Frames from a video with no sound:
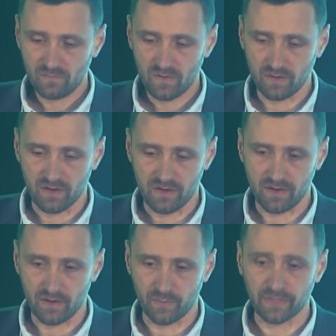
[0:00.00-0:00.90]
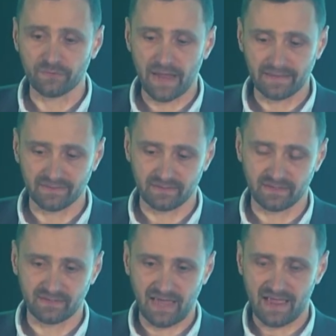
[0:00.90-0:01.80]
we created,
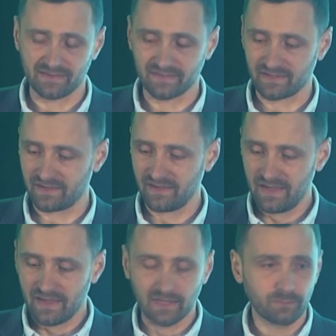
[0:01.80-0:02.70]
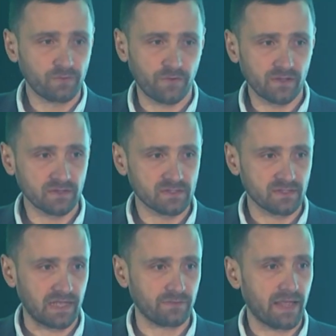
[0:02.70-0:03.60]
it had input fields,
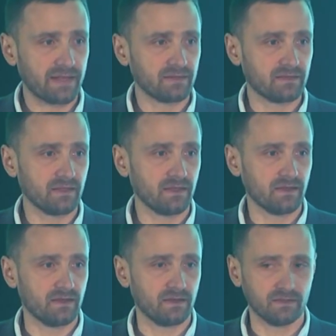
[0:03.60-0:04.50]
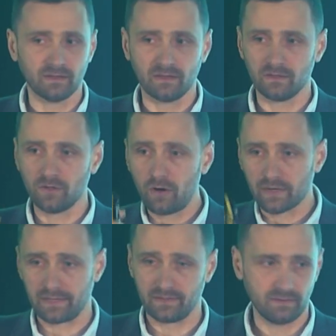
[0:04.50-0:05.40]
and we added the
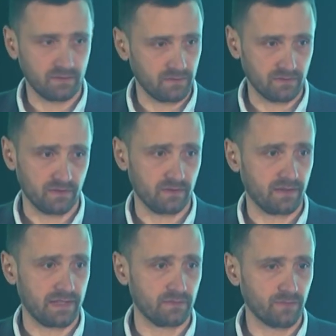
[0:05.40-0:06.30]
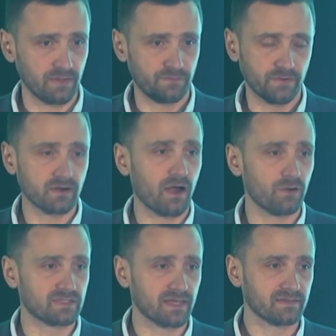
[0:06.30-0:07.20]
login, and we figured
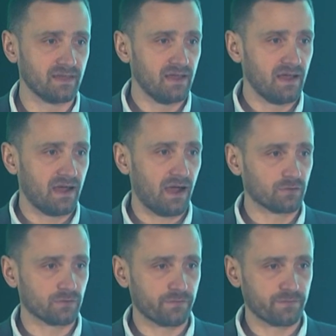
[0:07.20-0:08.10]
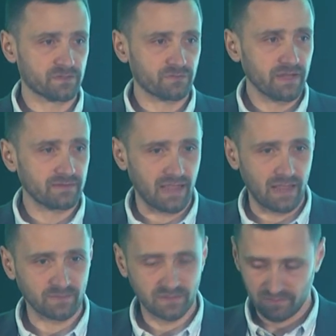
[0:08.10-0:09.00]
out that out of 3
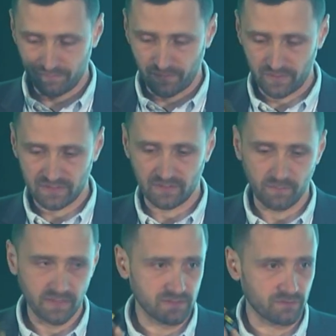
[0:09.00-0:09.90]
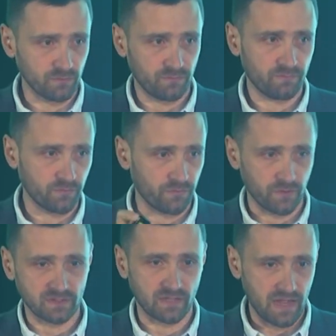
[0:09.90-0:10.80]
attempts, person missed two
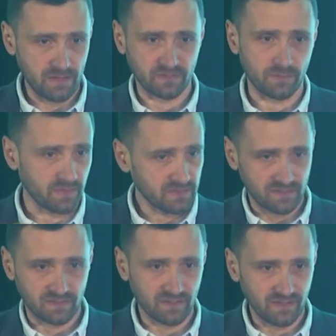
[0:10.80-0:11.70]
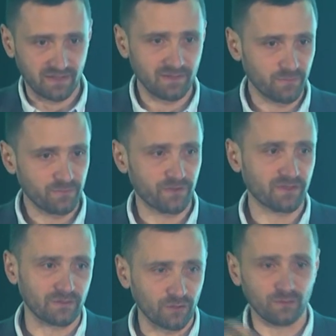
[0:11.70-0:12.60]
first times. They missed the input
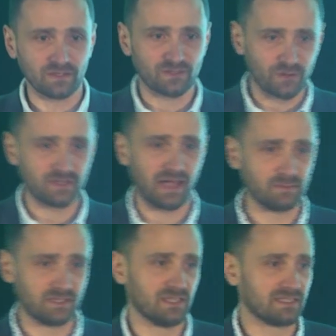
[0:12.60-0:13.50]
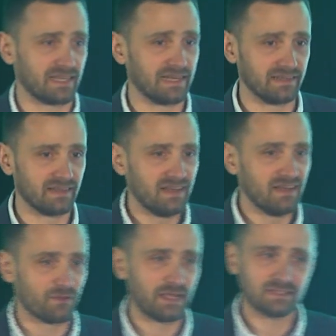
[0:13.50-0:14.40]
field, and only on the third time they just hit it.
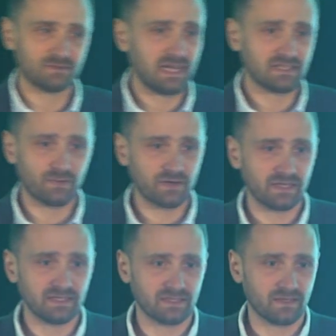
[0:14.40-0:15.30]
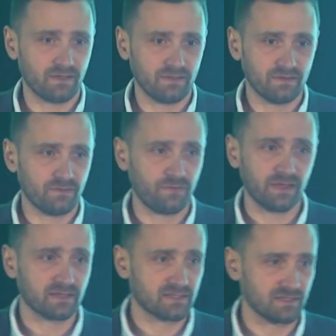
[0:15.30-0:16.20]
So that's very easy
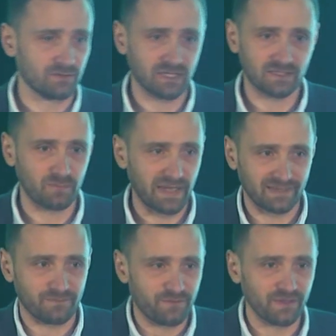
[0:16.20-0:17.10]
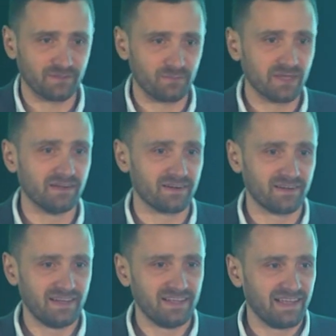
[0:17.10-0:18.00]
fix. You just make the field bigger,
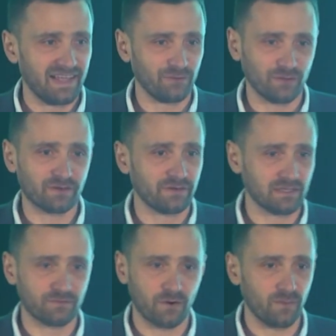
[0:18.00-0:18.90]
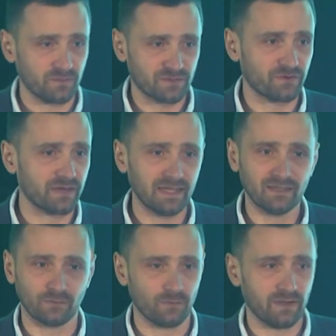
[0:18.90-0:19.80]
and you decrease it from 3
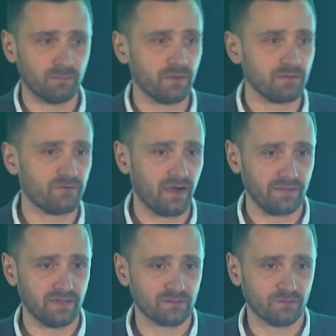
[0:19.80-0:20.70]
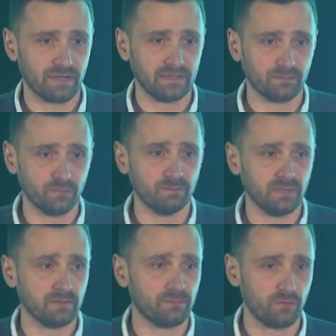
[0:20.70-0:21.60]
to 1.5. That's already a
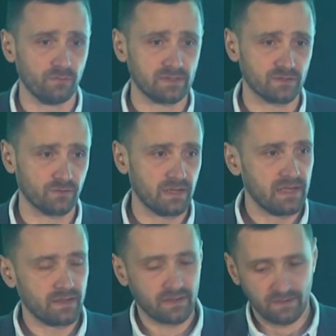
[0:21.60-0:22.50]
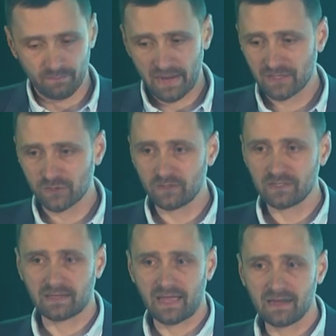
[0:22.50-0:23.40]
big improvement. So make sure
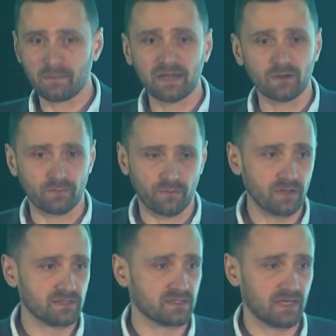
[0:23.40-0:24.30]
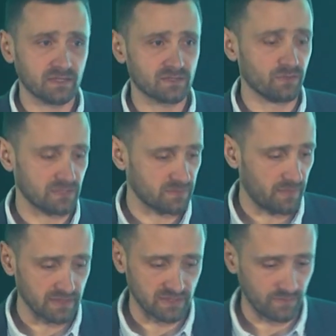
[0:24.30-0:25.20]
that any manual process as smooth as
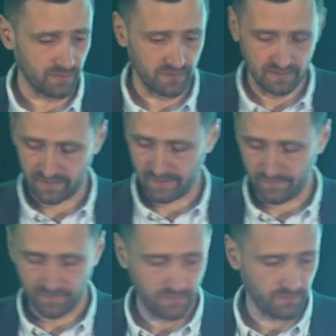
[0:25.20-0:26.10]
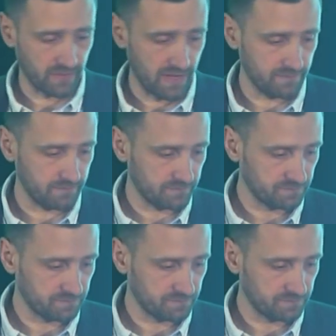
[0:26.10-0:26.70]
possible if you can.